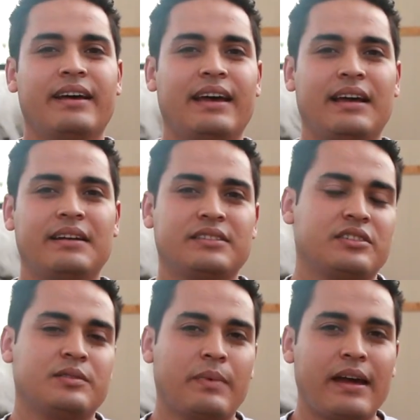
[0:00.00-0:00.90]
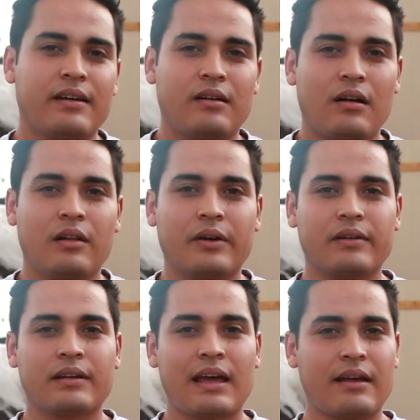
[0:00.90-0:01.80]
And it's just my
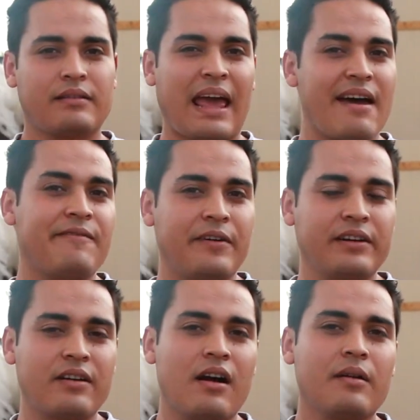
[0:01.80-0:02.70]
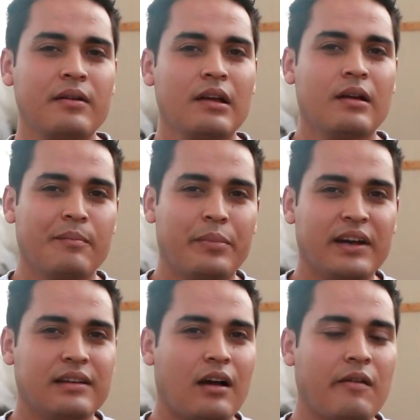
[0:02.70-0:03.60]
all-around have fun car,
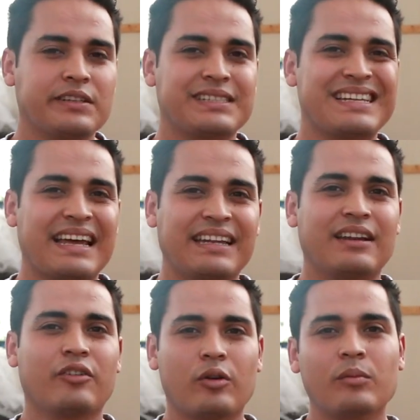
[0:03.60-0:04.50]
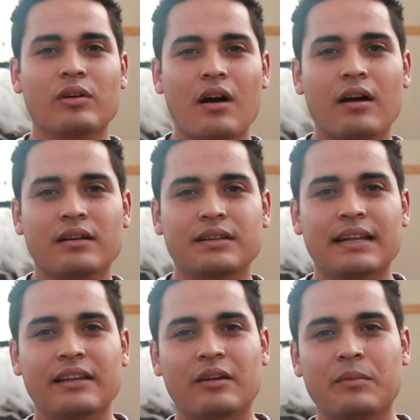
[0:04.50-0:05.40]
but obviously I need a normal car to
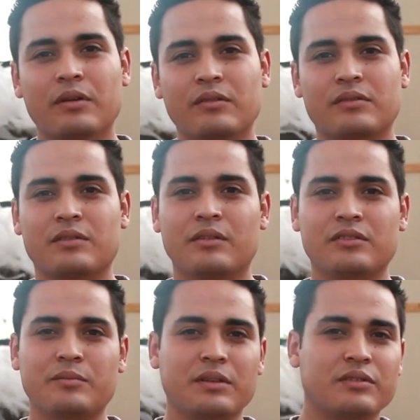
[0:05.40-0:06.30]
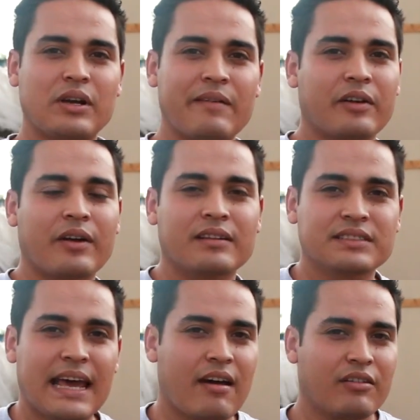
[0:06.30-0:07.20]
daily commute, you know, to be driving around
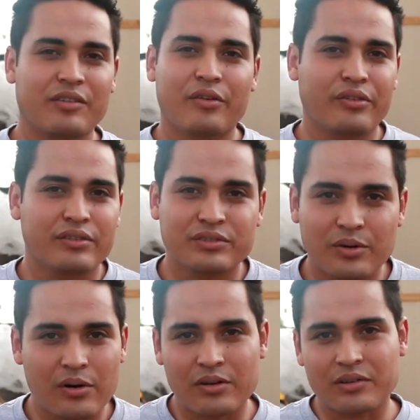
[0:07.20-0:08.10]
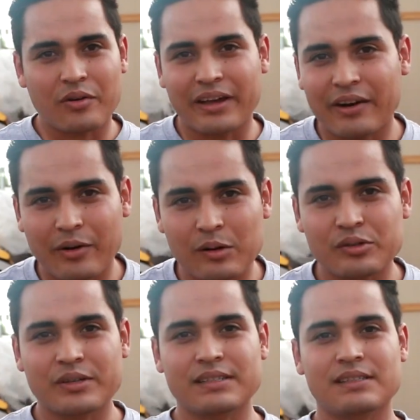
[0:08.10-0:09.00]
town, to go to the store, to go get
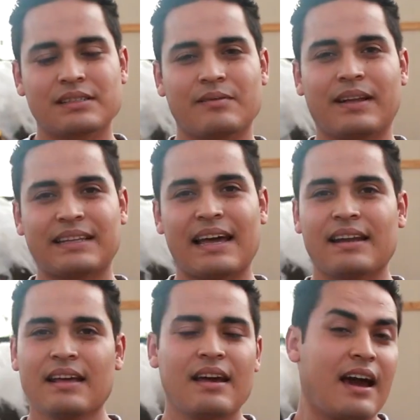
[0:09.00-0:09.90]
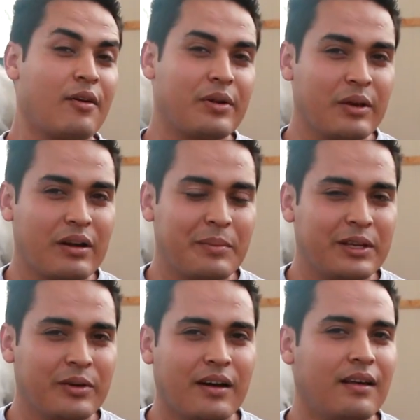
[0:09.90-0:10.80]
groceries and stuff like that. I don't really want to be
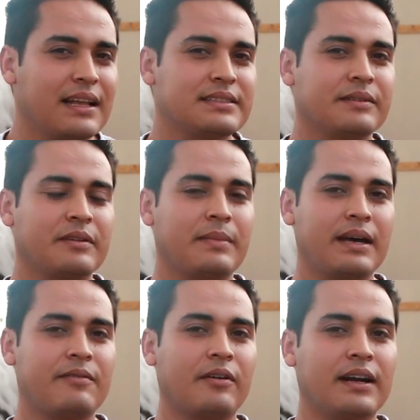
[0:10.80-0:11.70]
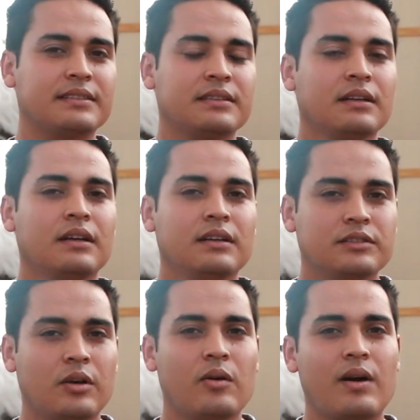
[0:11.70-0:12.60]
doing all that stuff in my FRS,
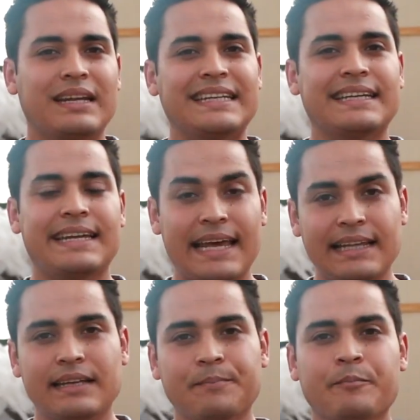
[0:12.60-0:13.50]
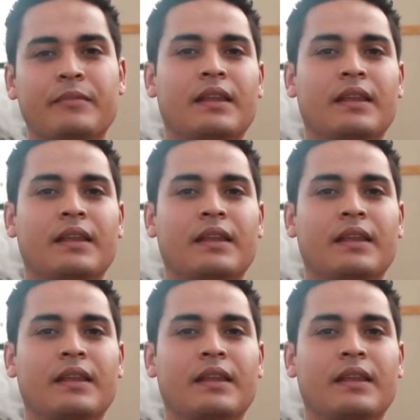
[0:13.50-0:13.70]
so I need a daily.